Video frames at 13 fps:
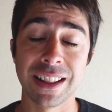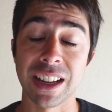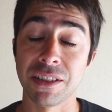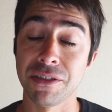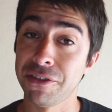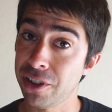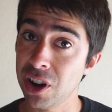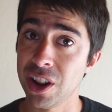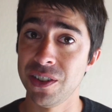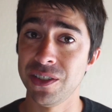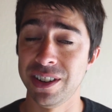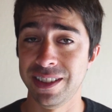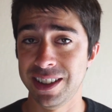that
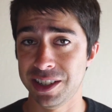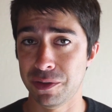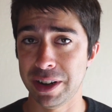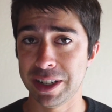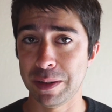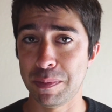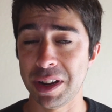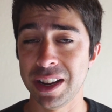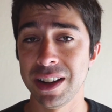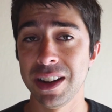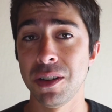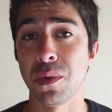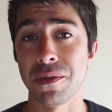followed this
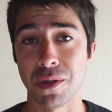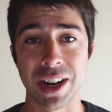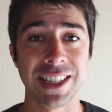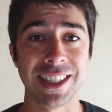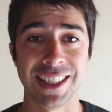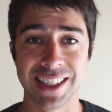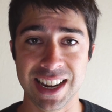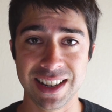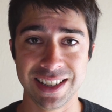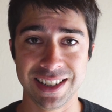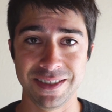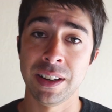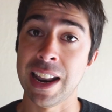recipe with great success.